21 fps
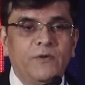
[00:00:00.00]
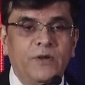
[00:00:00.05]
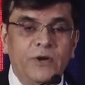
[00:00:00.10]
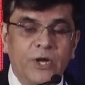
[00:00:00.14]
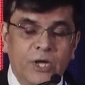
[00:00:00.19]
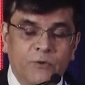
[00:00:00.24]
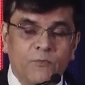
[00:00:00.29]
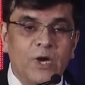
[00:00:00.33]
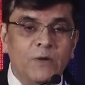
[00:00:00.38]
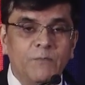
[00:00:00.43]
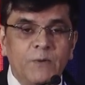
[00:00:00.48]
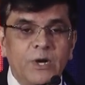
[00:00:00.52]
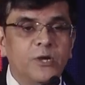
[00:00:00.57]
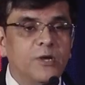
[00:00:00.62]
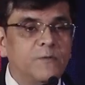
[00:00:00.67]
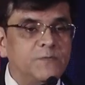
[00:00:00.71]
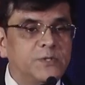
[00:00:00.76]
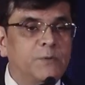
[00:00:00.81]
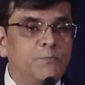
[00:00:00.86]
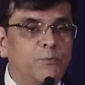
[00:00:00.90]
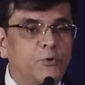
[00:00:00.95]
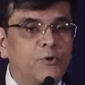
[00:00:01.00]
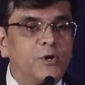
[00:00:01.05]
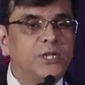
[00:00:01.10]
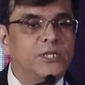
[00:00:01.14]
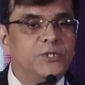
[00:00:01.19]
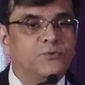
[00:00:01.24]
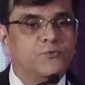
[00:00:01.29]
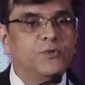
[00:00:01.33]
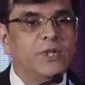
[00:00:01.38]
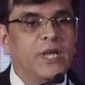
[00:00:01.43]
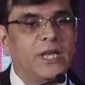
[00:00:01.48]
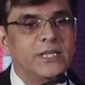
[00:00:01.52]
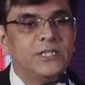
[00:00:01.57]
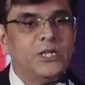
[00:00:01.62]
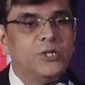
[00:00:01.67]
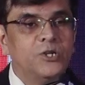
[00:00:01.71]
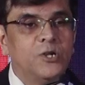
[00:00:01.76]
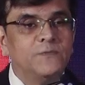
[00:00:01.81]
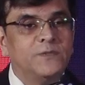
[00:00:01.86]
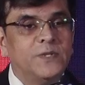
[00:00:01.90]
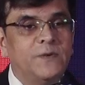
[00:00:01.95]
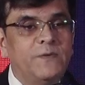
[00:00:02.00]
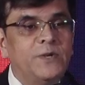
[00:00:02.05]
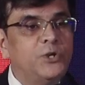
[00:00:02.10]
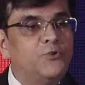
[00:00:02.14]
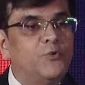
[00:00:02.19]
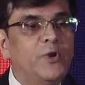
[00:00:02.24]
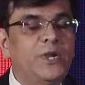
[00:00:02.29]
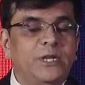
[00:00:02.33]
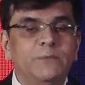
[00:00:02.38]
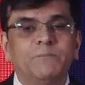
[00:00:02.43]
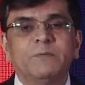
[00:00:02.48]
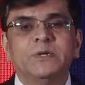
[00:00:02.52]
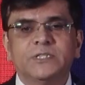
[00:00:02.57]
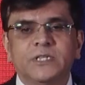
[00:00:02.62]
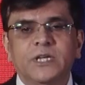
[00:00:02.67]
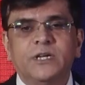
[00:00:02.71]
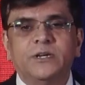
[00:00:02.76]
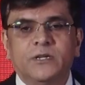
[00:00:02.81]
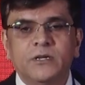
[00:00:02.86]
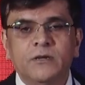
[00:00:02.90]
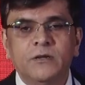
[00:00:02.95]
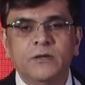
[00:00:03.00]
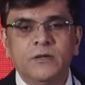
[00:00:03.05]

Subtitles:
requirement of support is to the extent of 70 to 80%.